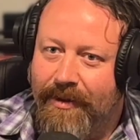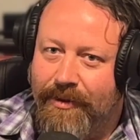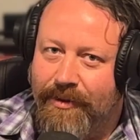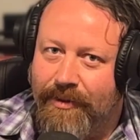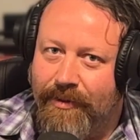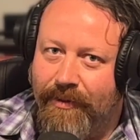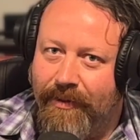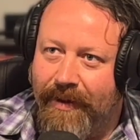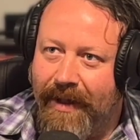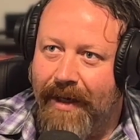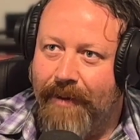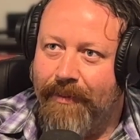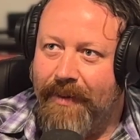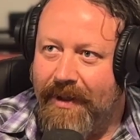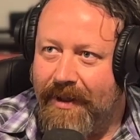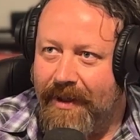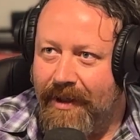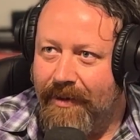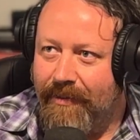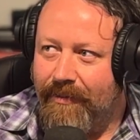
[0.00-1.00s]
so that
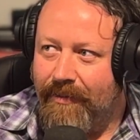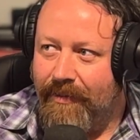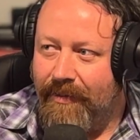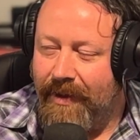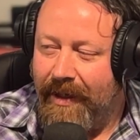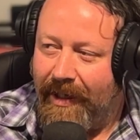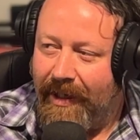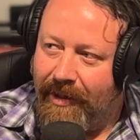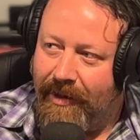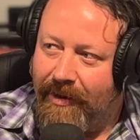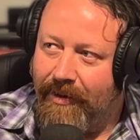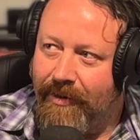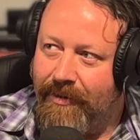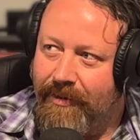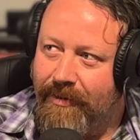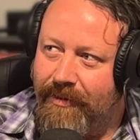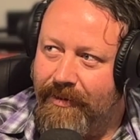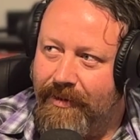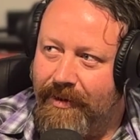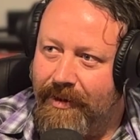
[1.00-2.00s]
became now
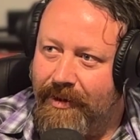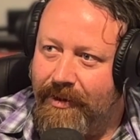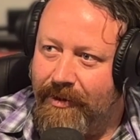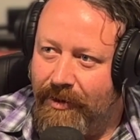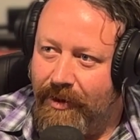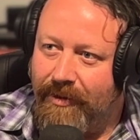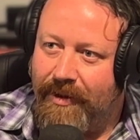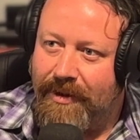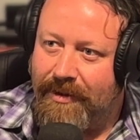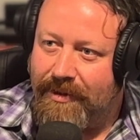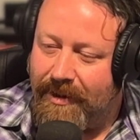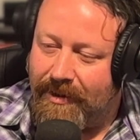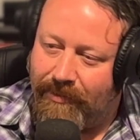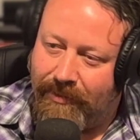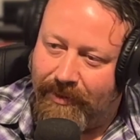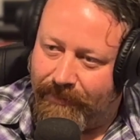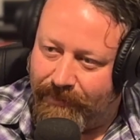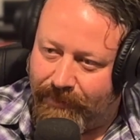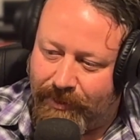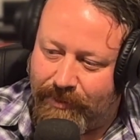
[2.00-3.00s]
known as like
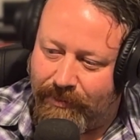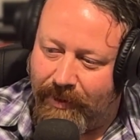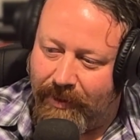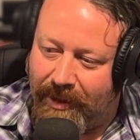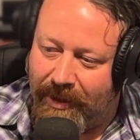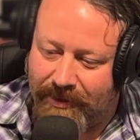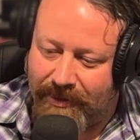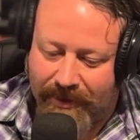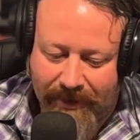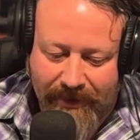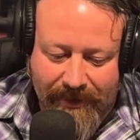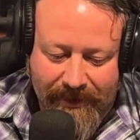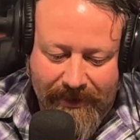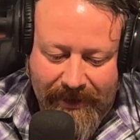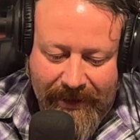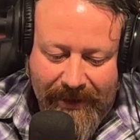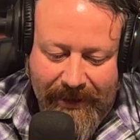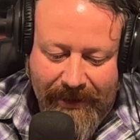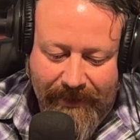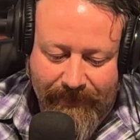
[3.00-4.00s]
one of the first rock songs.
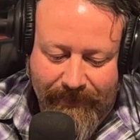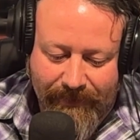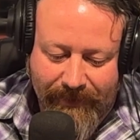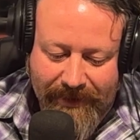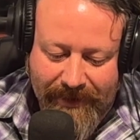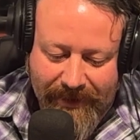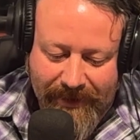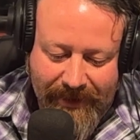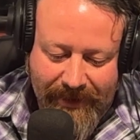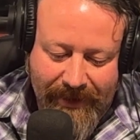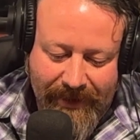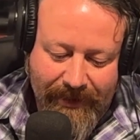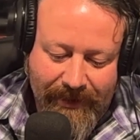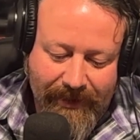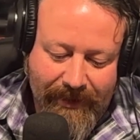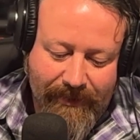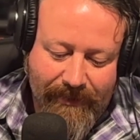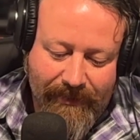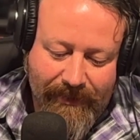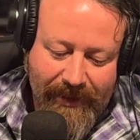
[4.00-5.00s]
And recently,
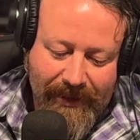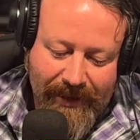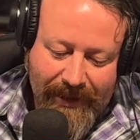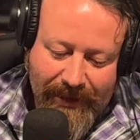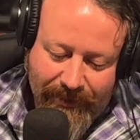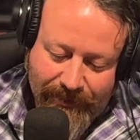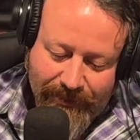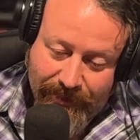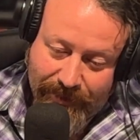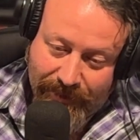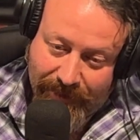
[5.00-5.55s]
we had Elton